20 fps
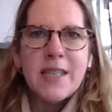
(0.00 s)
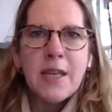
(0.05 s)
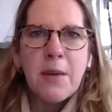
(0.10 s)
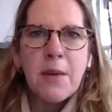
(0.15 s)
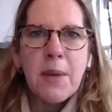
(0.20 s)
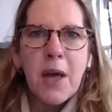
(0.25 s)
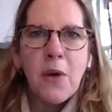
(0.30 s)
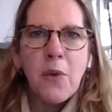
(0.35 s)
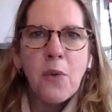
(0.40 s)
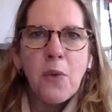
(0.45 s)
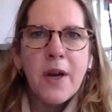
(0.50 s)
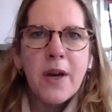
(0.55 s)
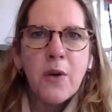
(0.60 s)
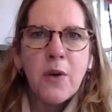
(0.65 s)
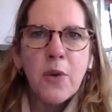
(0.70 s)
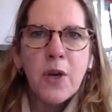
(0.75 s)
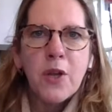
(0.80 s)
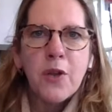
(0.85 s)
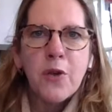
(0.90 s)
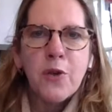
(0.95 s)
about what a
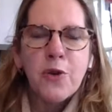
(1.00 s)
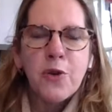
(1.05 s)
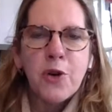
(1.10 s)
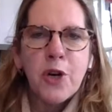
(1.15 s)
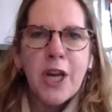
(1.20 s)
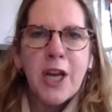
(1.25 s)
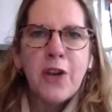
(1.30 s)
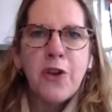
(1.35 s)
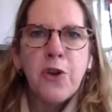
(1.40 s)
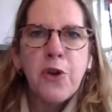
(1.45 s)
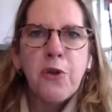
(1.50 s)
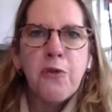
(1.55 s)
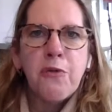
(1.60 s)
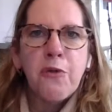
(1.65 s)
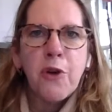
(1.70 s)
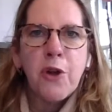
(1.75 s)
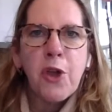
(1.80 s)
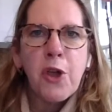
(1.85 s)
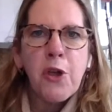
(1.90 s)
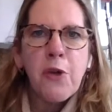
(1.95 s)
realtor can do for
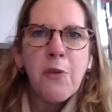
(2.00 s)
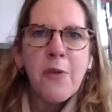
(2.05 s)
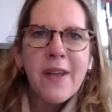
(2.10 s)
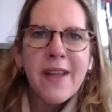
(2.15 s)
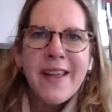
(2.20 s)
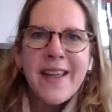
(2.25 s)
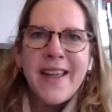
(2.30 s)
you.